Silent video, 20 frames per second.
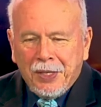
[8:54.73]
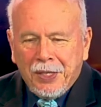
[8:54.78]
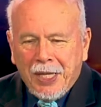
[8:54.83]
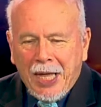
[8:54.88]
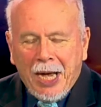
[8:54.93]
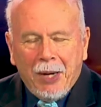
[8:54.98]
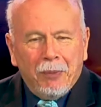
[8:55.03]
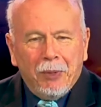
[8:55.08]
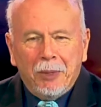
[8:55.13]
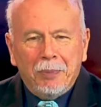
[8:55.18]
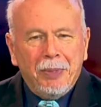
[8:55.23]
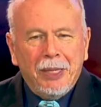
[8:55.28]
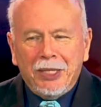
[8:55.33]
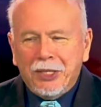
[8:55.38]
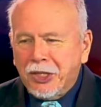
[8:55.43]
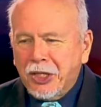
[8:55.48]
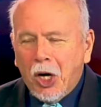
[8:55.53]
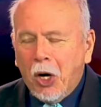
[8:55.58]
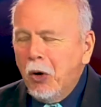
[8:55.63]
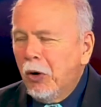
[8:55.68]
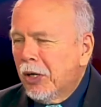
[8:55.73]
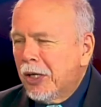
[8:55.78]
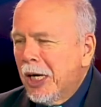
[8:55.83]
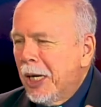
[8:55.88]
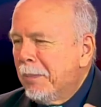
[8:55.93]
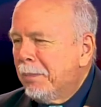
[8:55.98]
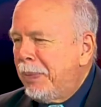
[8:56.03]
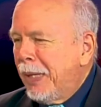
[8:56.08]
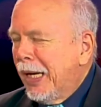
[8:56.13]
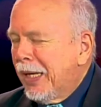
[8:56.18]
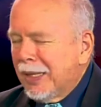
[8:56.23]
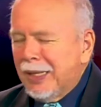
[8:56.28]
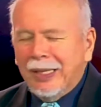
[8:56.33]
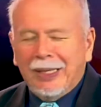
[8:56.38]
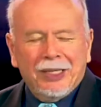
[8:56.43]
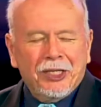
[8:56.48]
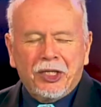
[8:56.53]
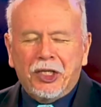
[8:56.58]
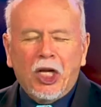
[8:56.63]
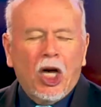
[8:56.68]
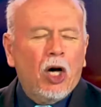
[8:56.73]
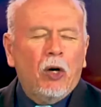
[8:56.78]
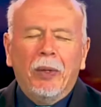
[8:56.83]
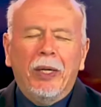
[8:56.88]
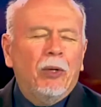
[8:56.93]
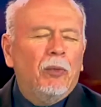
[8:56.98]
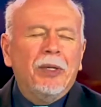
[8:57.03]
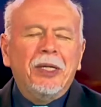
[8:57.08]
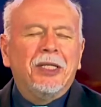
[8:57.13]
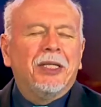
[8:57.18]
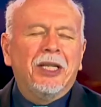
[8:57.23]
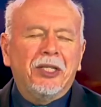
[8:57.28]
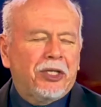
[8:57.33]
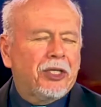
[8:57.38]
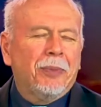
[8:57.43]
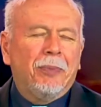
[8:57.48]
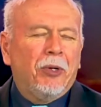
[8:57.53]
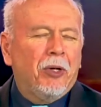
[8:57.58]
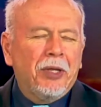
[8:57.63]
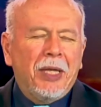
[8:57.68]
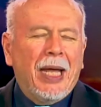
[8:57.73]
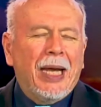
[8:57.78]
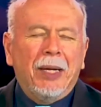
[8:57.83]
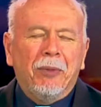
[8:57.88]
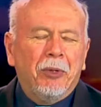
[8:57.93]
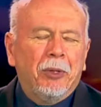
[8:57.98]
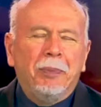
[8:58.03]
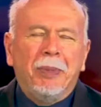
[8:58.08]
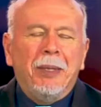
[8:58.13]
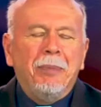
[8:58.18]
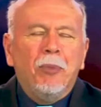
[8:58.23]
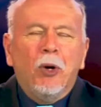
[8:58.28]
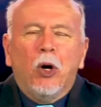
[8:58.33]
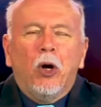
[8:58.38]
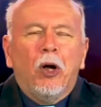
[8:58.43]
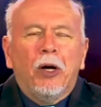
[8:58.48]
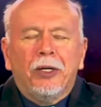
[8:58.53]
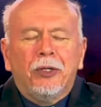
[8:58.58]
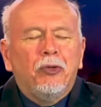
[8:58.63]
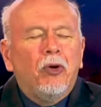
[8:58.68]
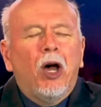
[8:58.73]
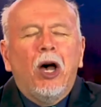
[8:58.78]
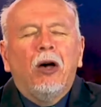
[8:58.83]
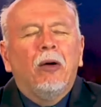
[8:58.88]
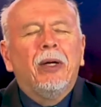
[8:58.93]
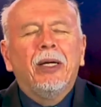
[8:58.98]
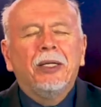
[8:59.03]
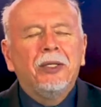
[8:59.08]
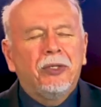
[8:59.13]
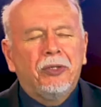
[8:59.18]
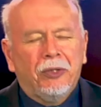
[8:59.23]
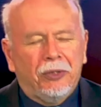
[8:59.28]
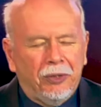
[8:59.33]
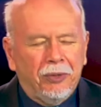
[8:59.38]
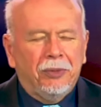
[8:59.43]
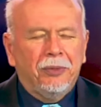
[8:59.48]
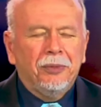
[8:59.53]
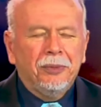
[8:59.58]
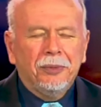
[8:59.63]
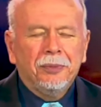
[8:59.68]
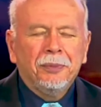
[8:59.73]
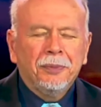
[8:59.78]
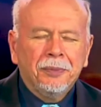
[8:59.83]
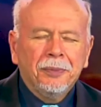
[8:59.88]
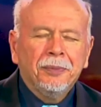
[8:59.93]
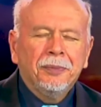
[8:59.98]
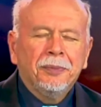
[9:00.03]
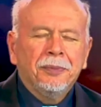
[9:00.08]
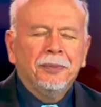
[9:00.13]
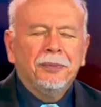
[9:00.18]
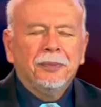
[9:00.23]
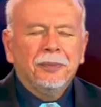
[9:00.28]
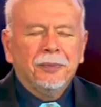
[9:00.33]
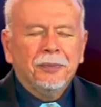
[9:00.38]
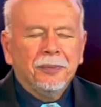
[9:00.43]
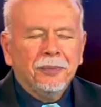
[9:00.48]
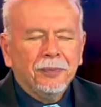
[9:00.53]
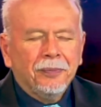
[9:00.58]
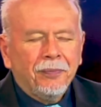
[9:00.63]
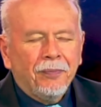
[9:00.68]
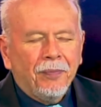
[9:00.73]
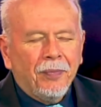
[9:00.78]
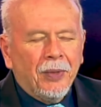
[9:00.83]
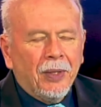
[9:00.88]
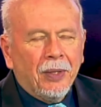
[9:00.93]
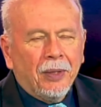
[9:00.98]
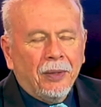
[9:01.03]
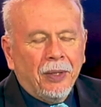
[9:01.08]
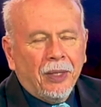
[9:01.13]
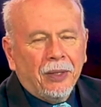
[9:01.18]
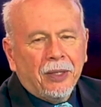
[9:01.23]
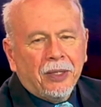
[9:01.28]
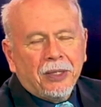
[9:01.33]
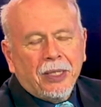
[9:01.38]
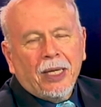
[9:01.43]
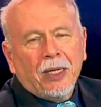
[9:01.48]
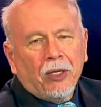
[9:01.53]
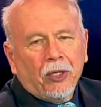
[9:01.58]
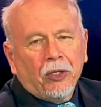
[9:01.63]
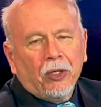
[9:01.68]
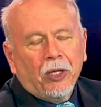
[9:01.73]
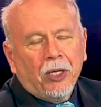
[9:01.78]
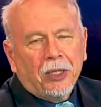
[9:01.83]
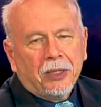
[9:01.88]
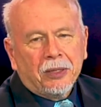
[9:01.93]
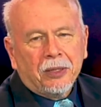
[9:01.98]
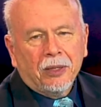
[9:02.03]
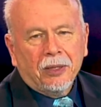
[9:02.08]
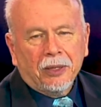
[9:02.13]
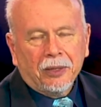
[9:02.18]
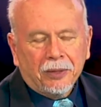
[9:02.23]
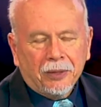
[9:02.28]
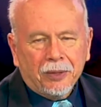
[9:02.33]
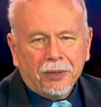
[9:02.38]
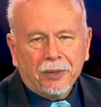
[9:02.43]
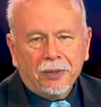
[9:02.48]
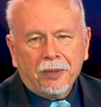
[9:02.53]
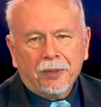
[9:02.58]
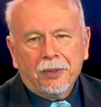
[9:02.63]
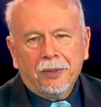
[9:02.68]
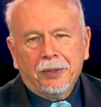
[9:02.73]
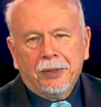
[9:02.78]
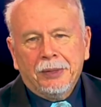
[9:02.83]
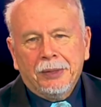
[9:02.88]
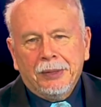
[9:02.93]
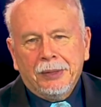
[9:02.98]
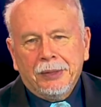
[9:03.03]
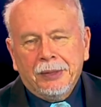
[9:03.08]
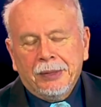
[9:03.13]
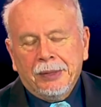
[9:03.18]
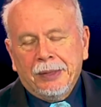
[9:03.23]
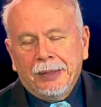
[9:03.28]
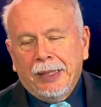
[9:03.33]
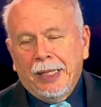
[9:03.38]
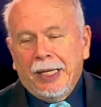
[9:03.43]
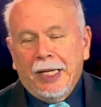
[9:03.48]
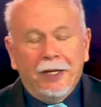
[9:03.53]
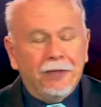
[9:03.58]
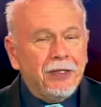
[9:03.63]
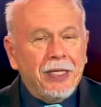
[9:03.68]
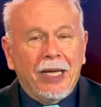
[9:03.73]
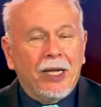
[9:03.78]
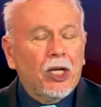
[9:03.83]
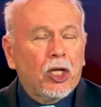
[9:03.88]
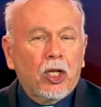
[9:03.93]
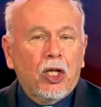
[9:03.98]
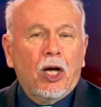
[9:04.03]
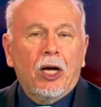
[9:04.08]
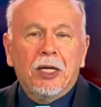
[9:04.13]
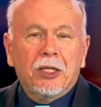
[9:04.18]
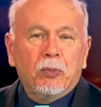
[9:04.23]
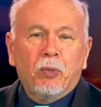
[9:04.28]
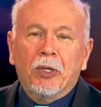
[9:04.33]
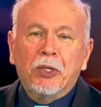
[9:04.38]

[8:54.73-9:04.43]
that would be so compelling and so irresistible that it would be more drawing to you than the Santa Claus list. That if Santa Claus